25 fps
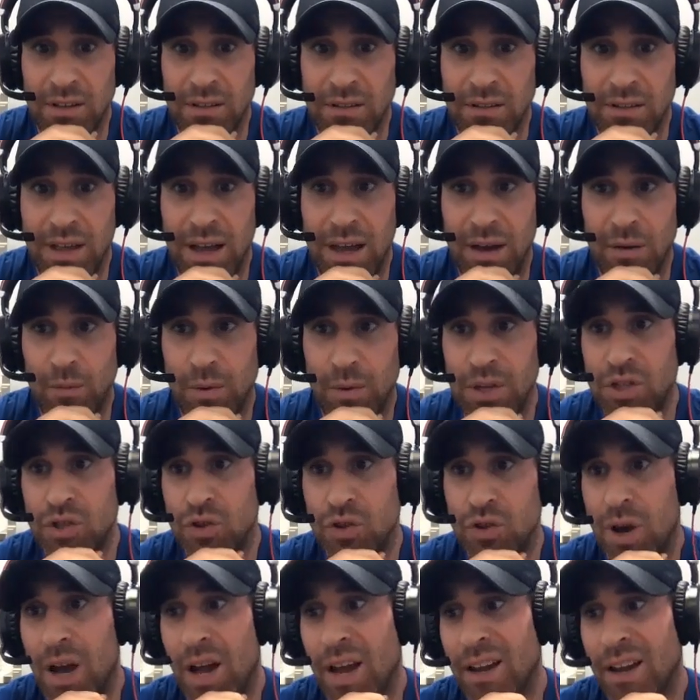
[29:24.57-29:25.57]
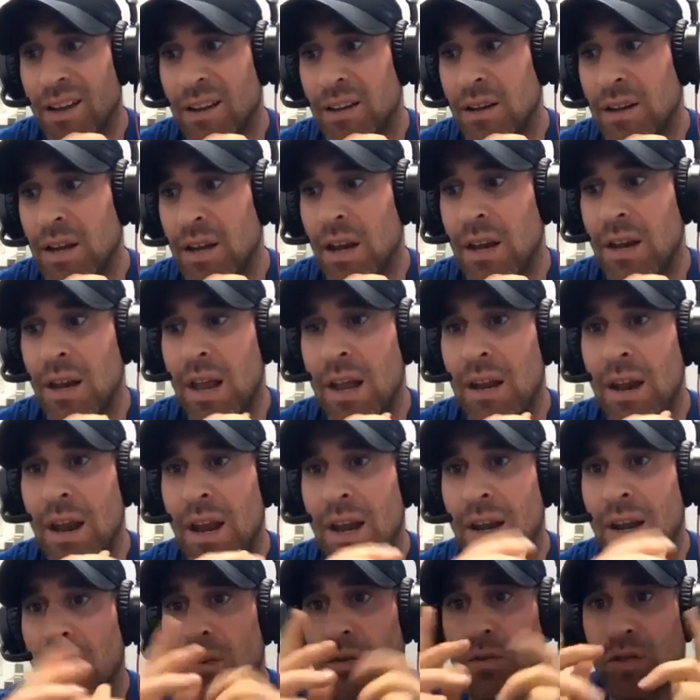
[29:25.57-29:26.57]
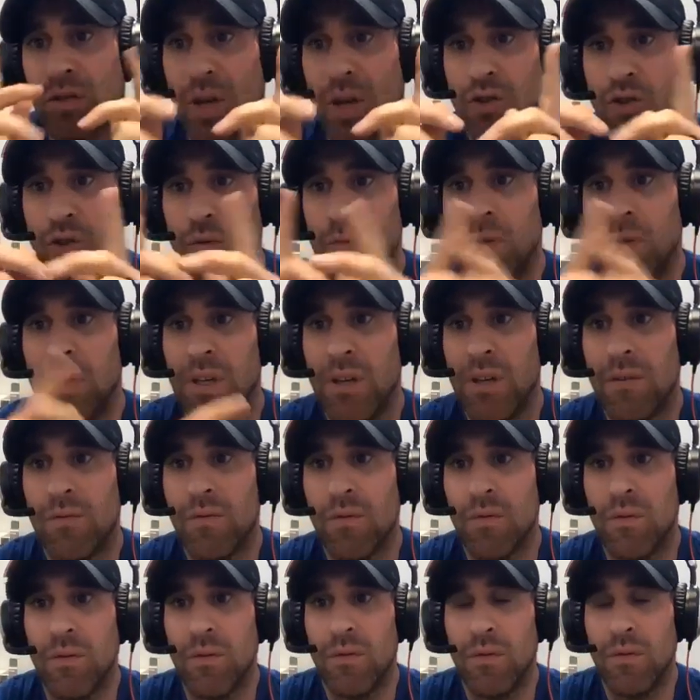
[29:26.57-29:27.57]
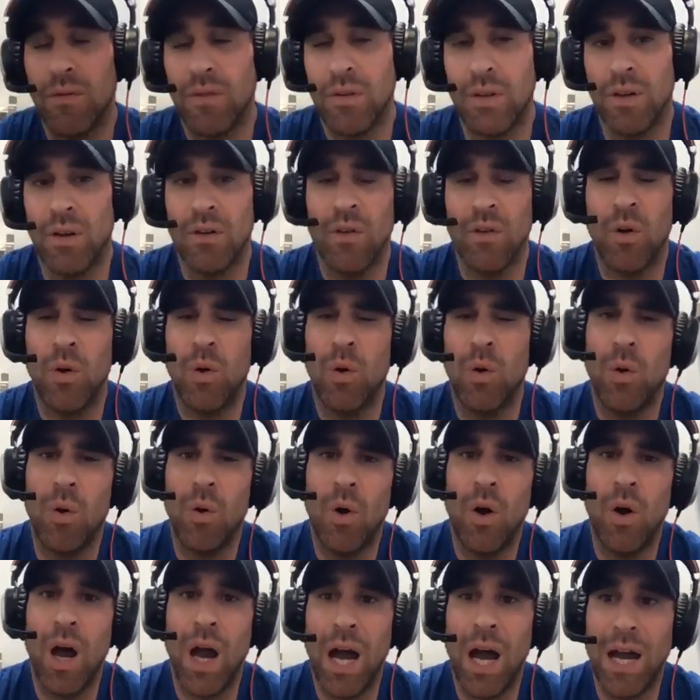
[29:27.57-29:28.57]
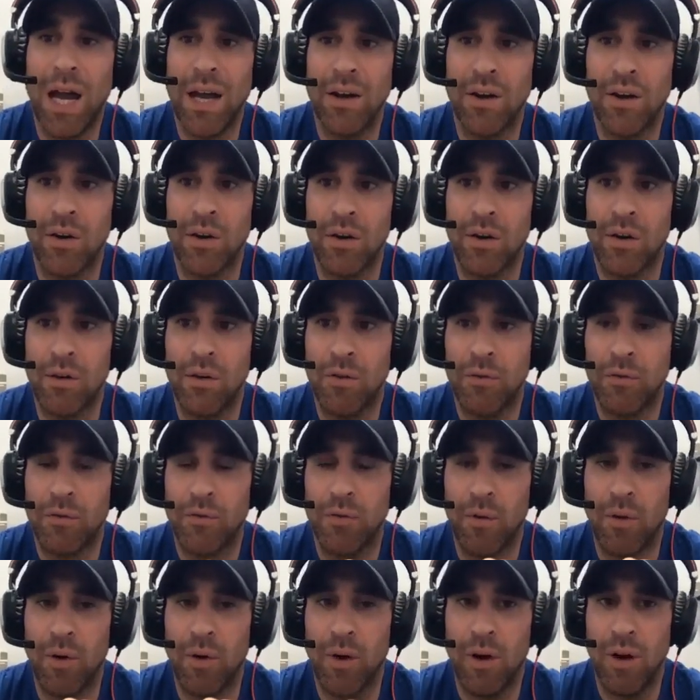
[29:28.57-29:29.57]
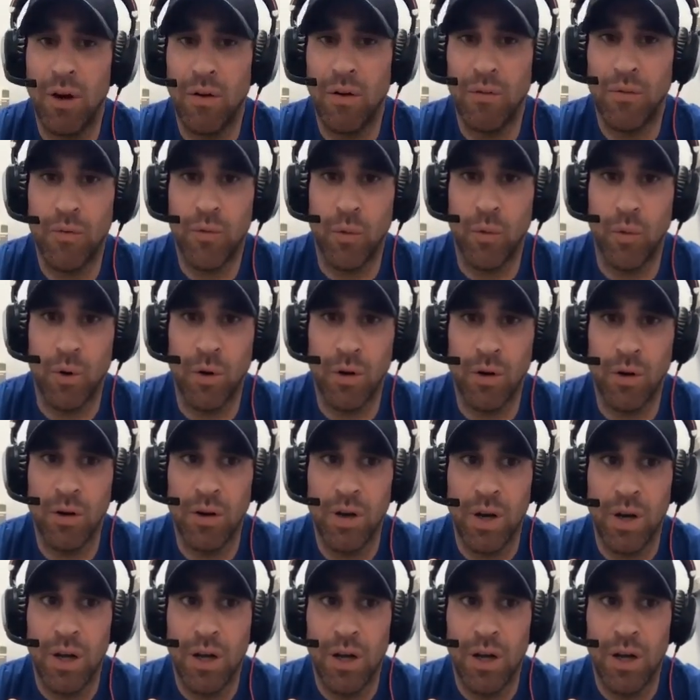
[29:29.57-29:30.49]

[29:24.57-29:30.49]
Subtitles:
that we try and so I do believe, the whole hire for